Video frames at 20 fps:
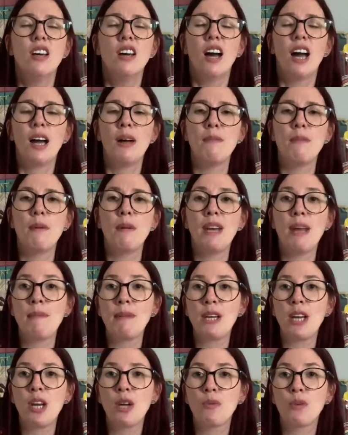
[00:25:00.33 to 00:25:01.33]
Let
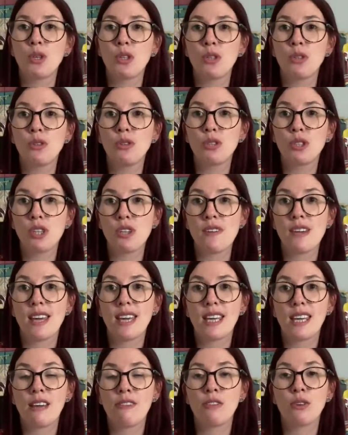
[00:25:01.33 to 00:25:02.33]
me know what you're
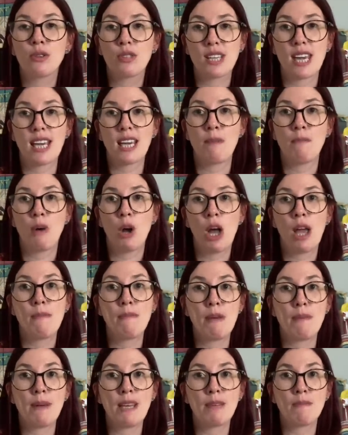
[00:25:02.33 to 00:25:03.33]
doing, if you're taking part in
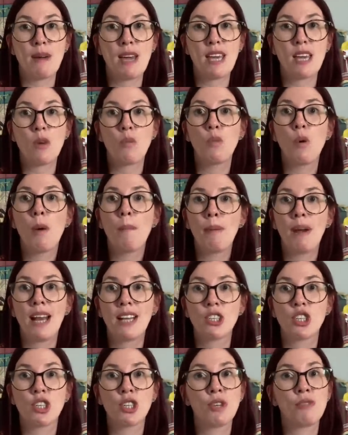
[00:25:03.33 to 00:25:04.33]
Me Made May, and what
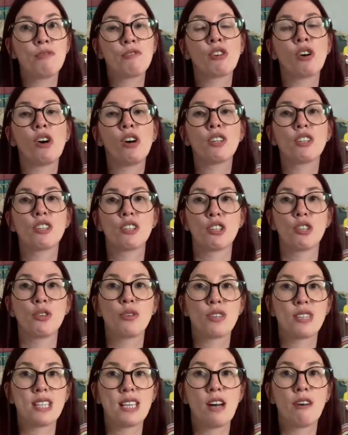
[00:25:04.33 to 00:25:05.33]
pledge you've got to
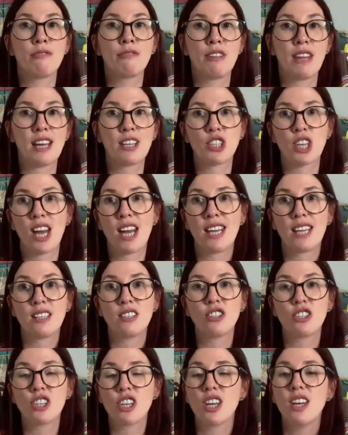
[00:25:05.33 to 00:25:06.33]
yourself for that
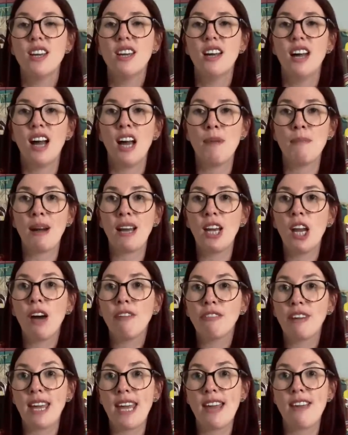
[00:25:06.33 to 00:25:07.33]
challenge. I
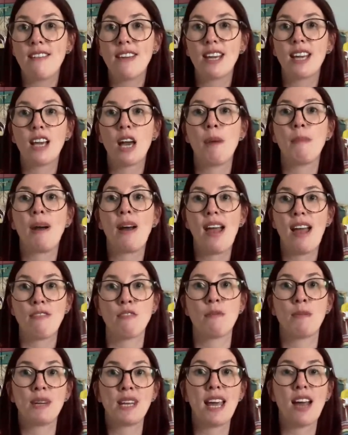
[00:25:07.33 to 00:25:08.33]
love hearing about
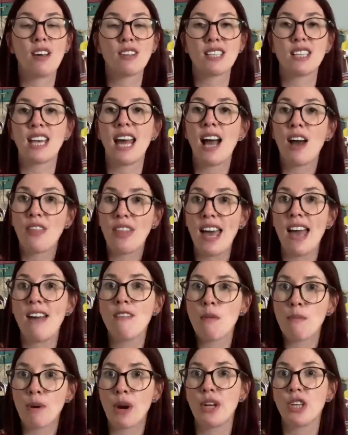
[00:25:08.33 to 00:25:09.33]
everybody else and how they're
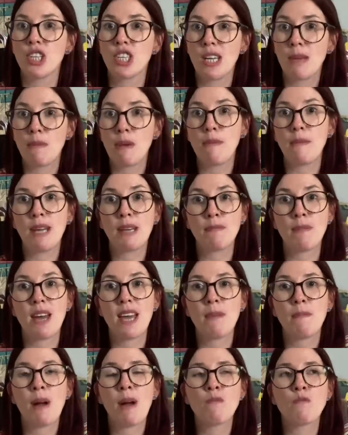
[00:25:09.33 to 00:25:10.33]
approaching Me Made
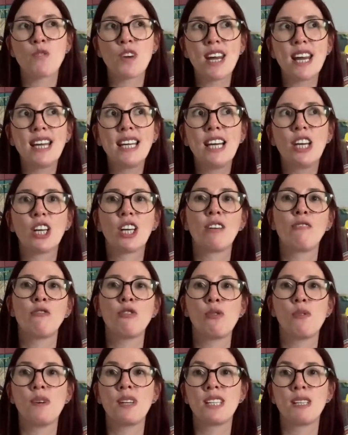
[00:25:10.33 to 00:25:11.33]
May, but I'm really looking
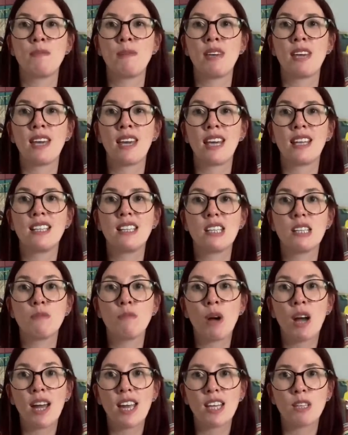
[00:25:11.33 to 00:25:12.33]
forward to being
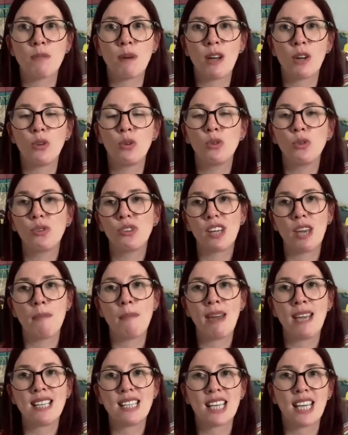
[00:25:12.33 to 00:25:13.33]
inspired by all the
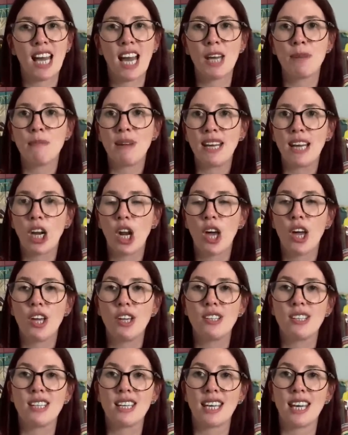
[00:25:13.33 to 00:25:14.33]
amazing handmade
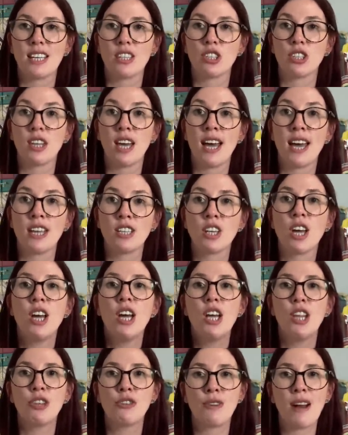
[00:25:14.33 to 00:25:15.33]
clothes that get shared
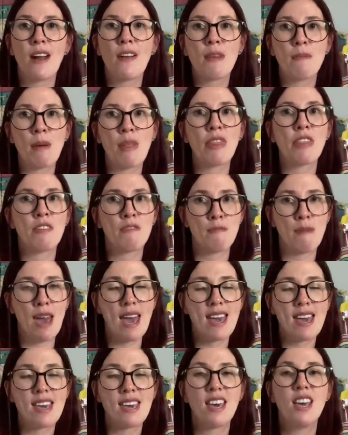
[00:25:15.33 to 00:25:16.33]
throughout the month of
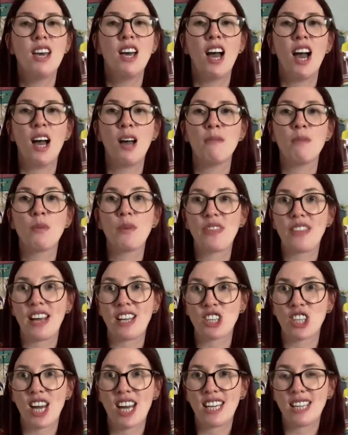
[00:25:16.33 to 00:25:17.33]
May with that
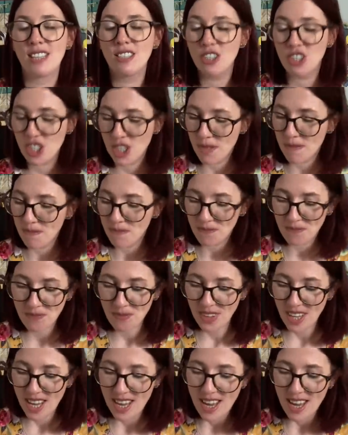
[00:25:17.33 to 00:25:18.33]
challenge.
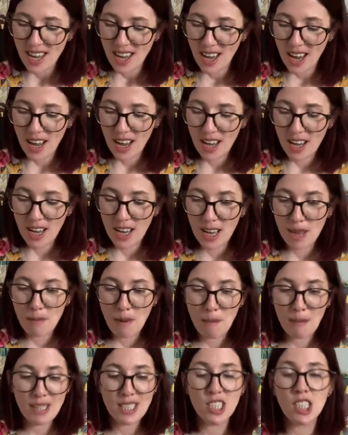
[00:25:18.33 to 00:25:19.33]

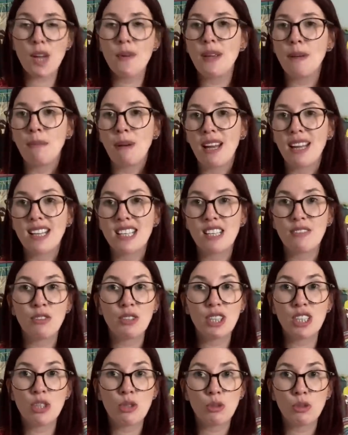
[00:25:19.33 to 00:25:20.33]
My sewing plans I've
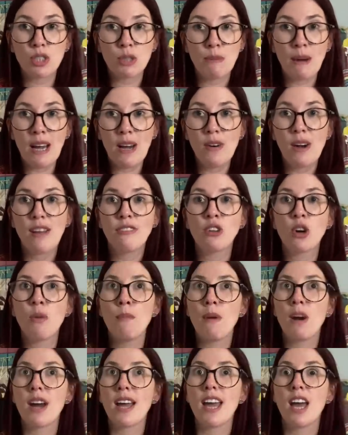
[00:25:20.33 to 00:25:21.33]
already talked about. I've got
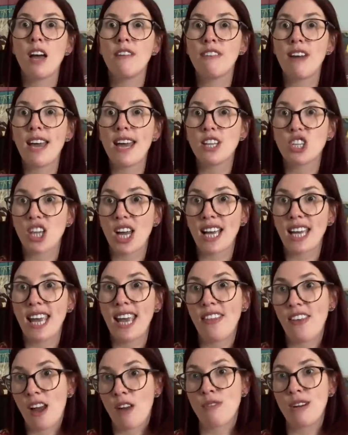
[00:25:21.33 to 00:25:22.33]
my Hevea
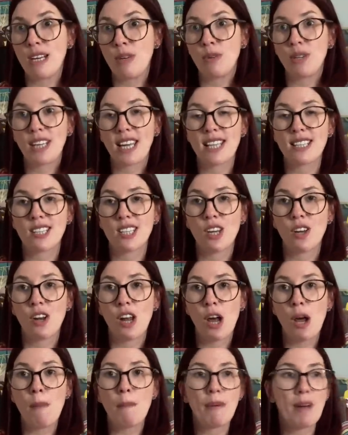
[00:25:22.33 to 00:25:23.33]
jacket that I really want to get sewn
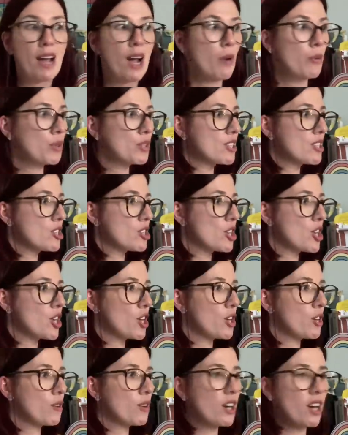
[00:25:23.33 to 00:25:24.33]
up. I want
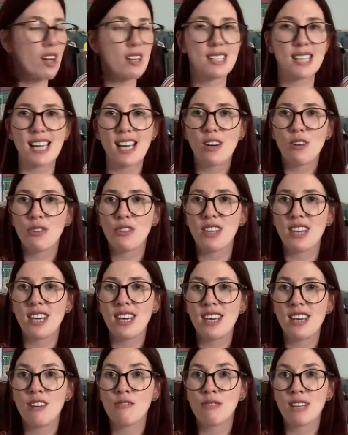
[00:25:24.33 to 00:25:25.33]
to cut out
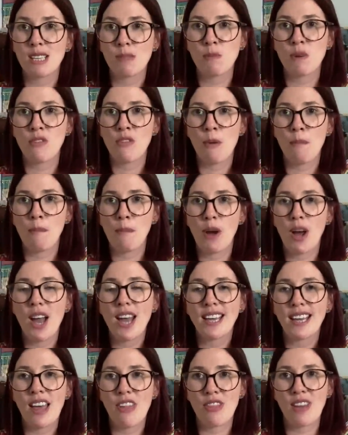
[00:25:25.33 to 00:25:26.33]
the raspberry romper
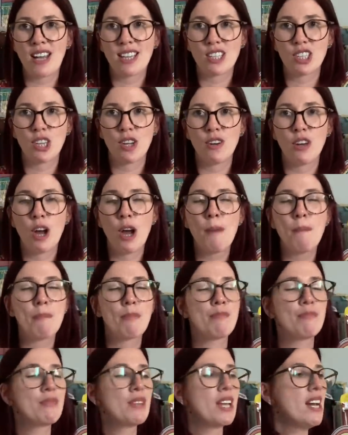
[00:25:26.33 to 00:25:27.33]
and get that sewn up.
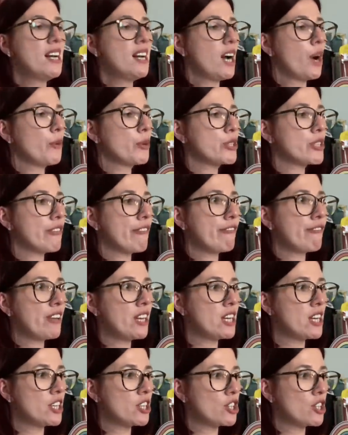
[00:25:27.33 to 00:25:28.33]
I want to
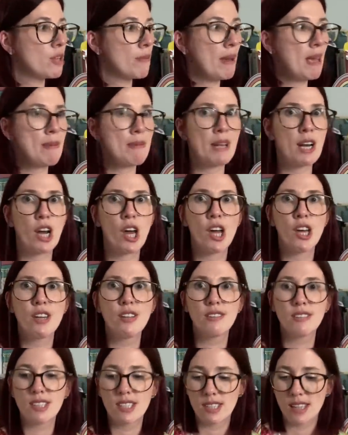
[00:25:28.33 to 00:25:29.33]
finish the baby
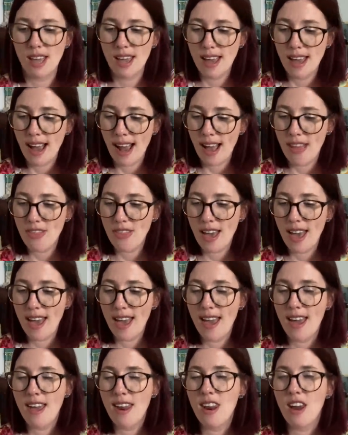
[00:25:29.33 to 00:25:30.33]
clothes. And
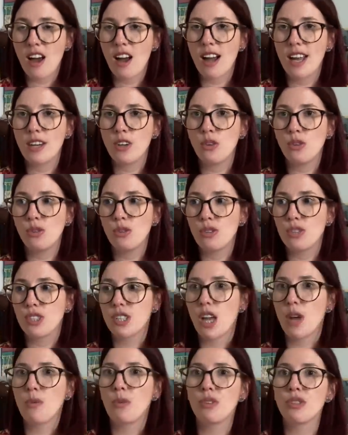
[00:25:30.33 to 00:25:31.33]
then I
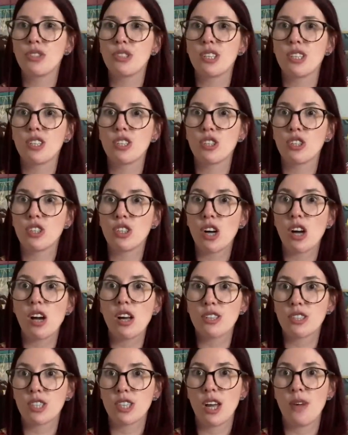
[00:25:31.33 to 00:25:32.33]
also want to
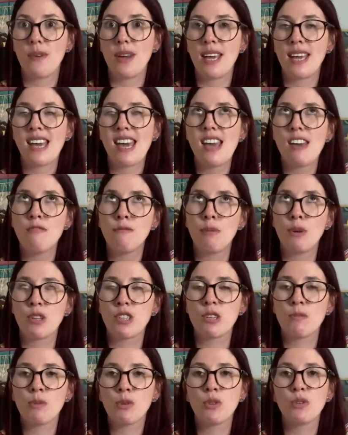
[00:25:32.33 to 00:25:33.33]
start sewing, if
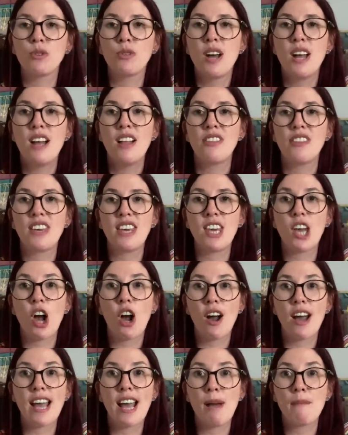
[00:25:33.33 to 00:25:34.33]
possible, the
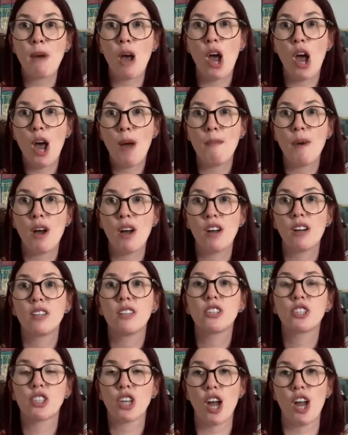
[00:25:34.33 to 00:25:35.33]
I Am Irma
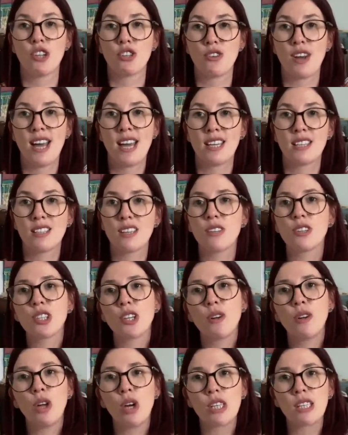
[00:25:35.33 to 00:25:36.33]
shirt dress. So
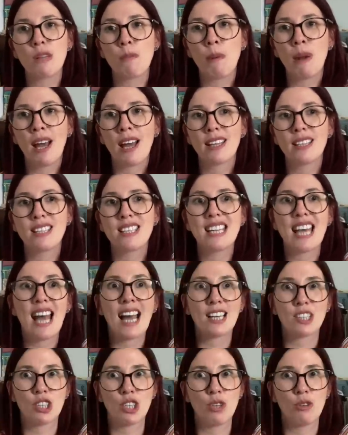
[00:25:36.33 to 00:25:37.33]
lots of plans
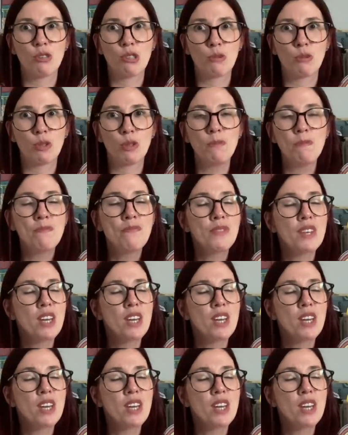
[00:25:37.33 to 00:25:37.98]
as usual.